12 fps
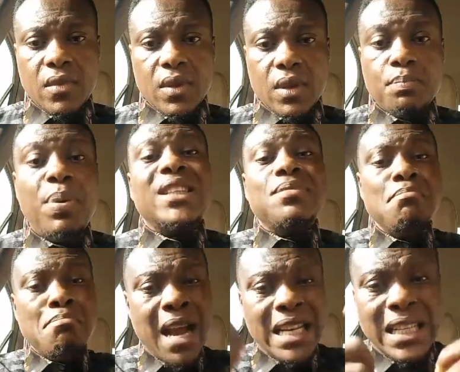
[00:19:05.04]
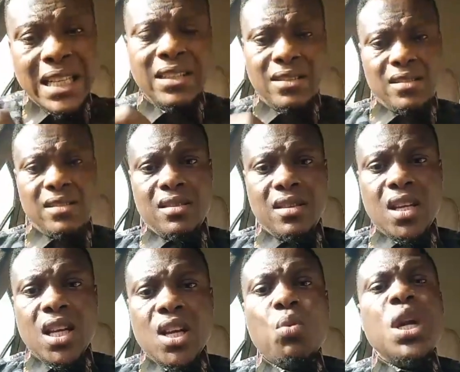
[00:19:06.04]
But many
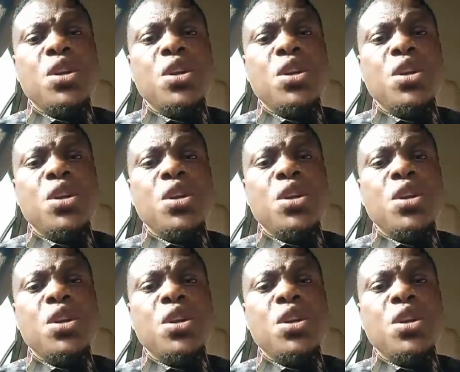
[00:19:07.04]
will